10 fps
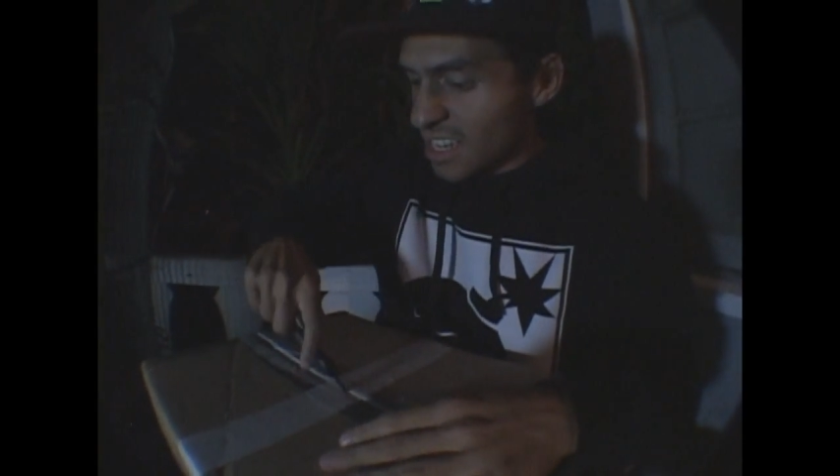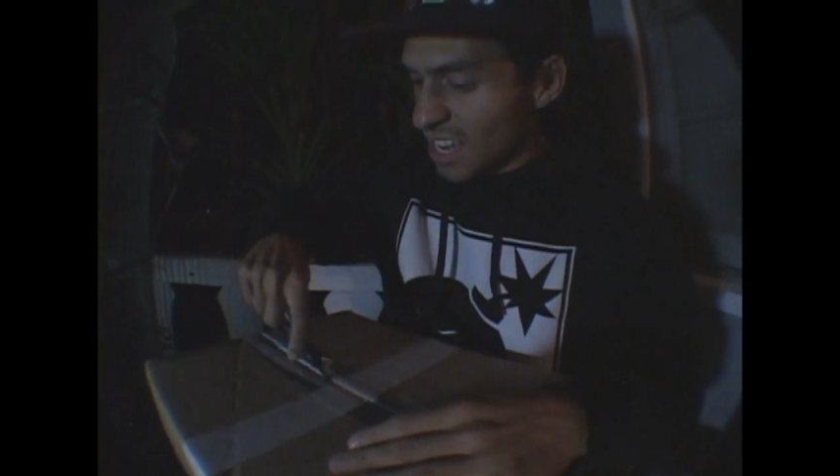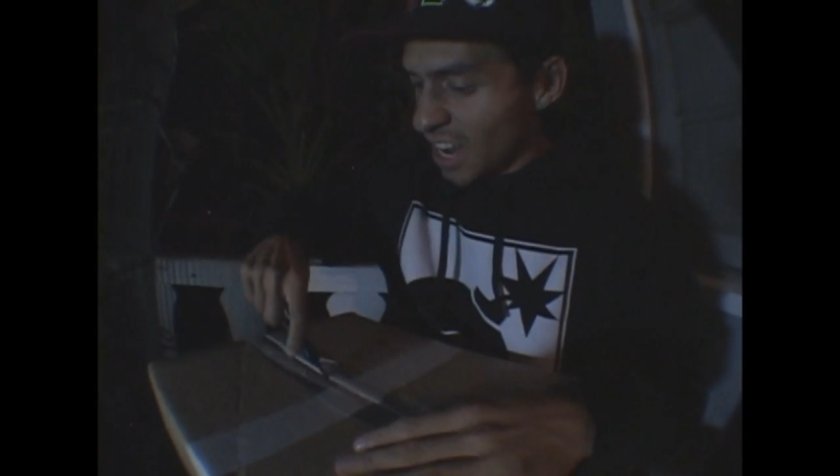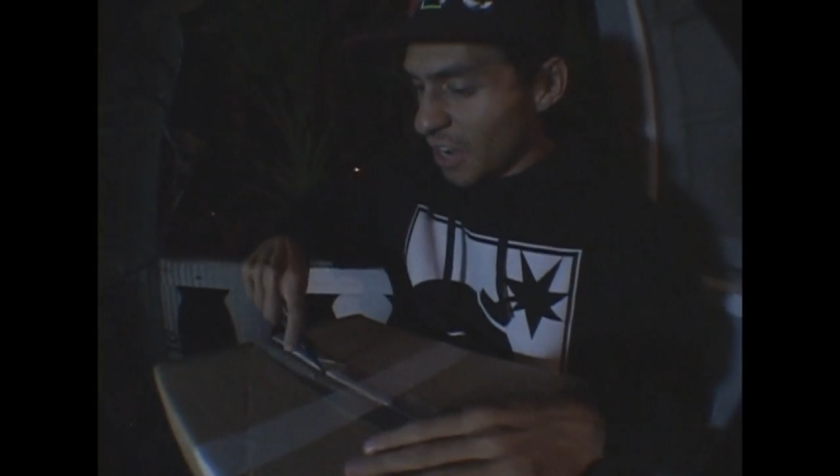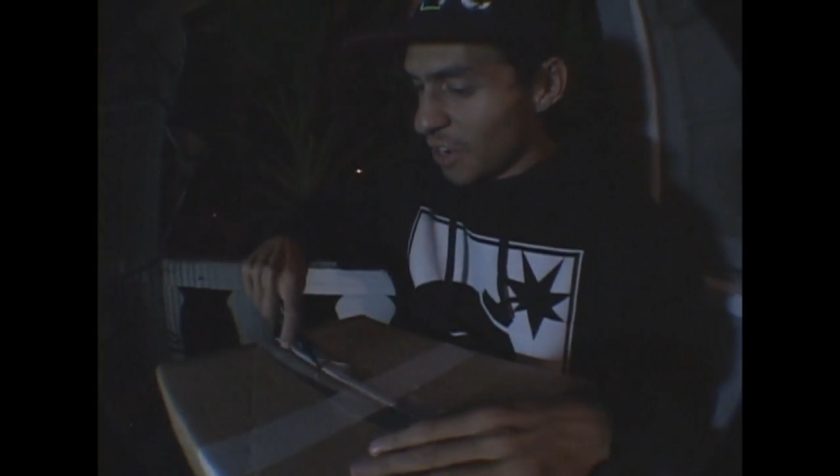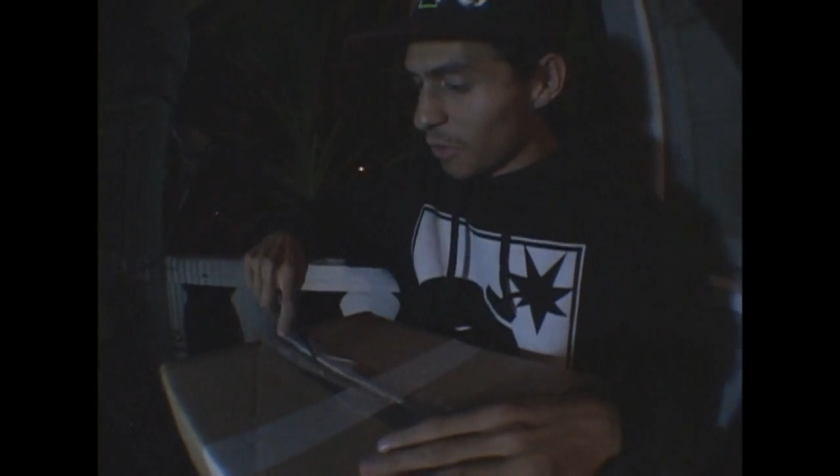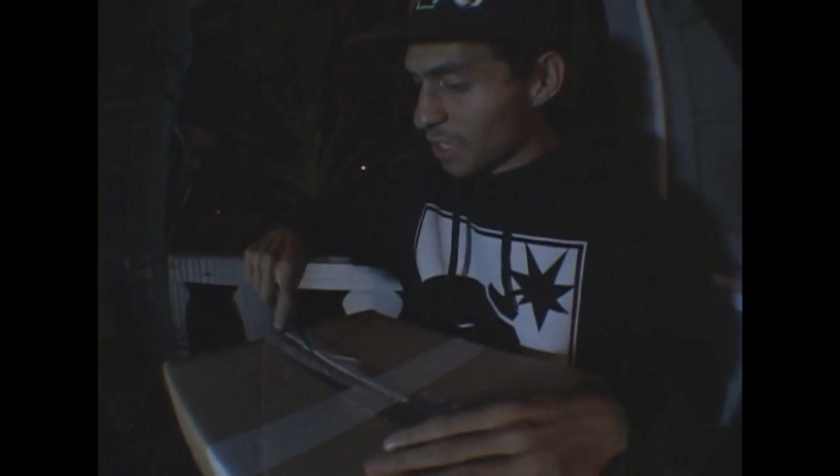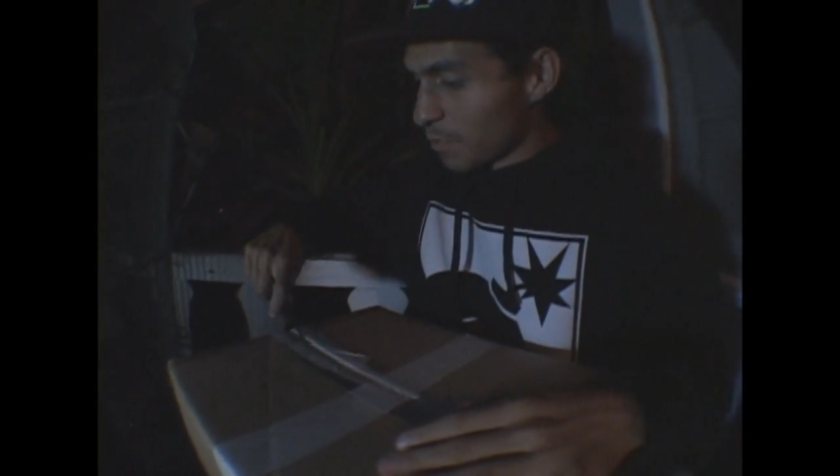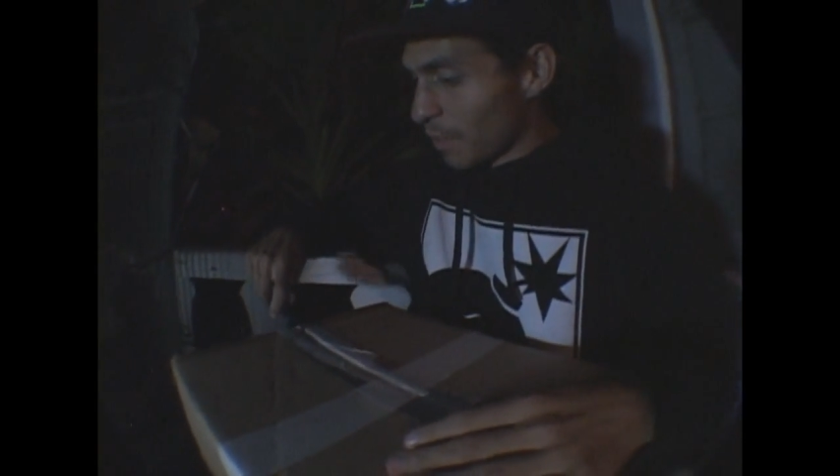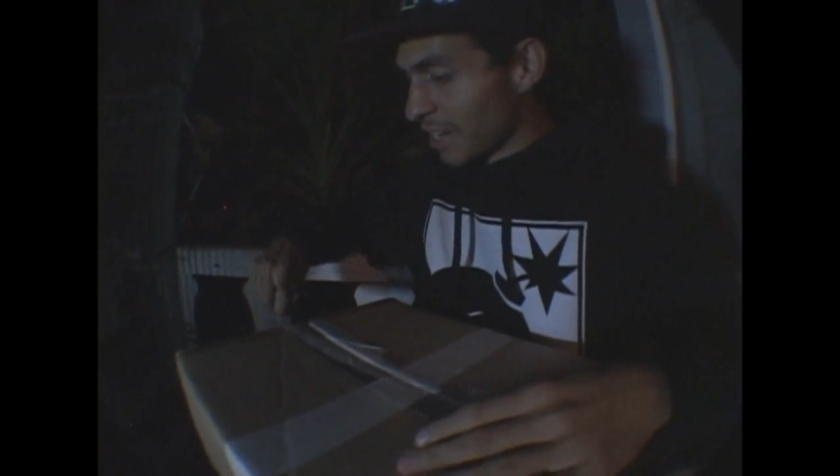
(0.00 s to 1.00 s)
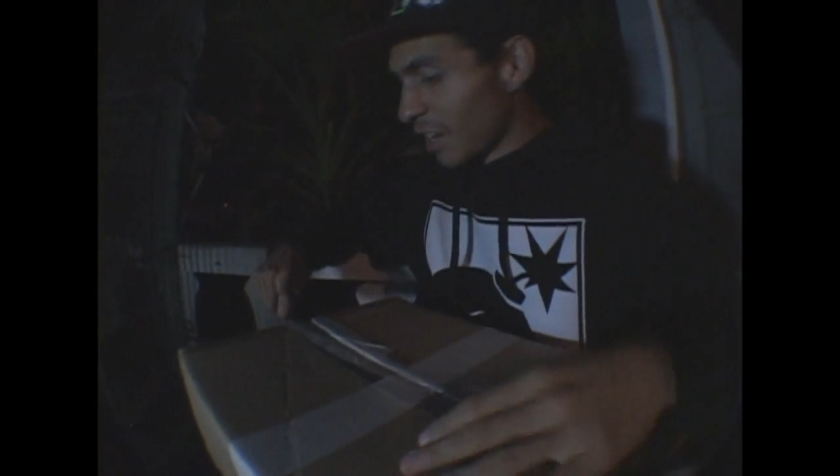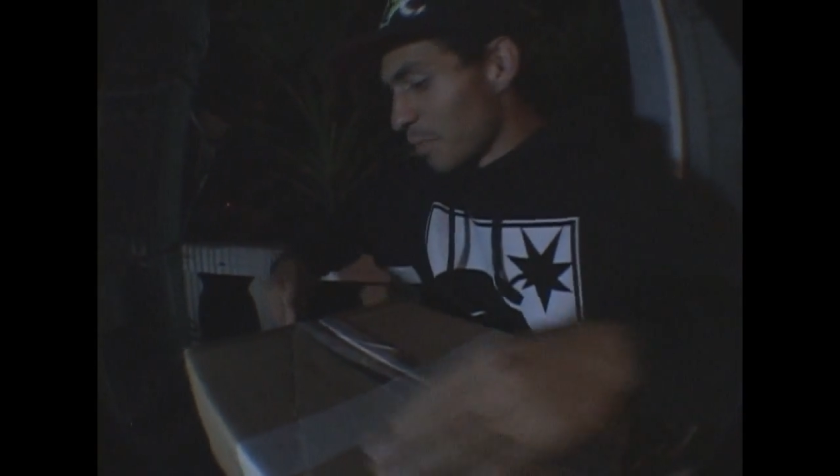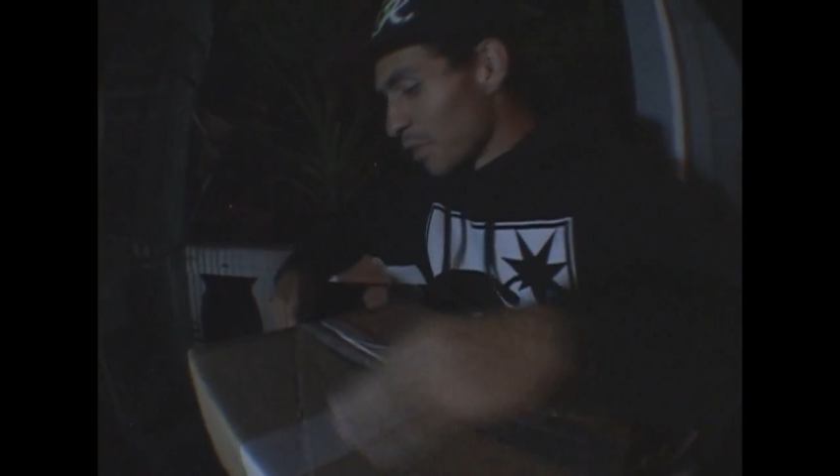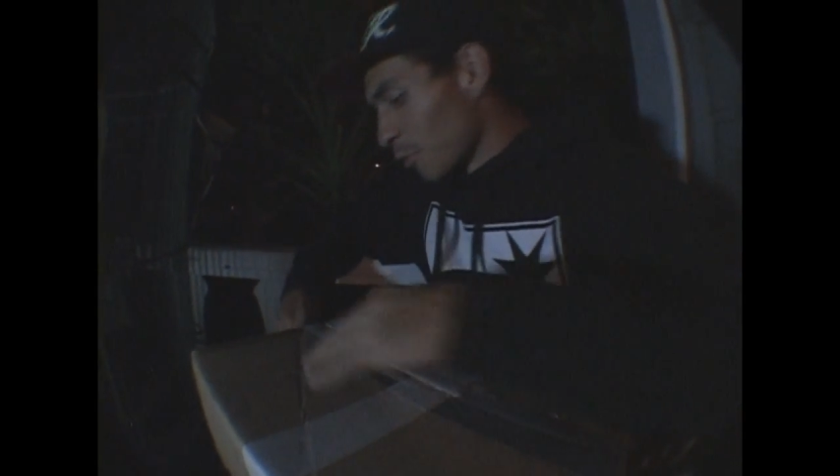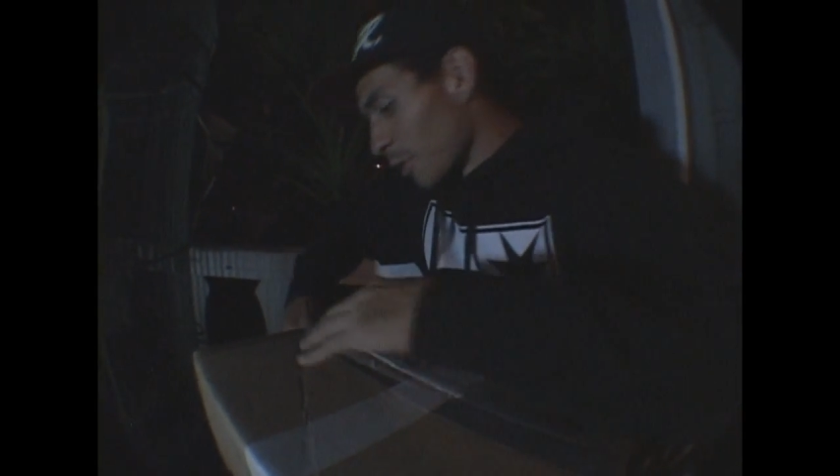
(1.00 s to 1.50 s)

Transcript: I know this might not be the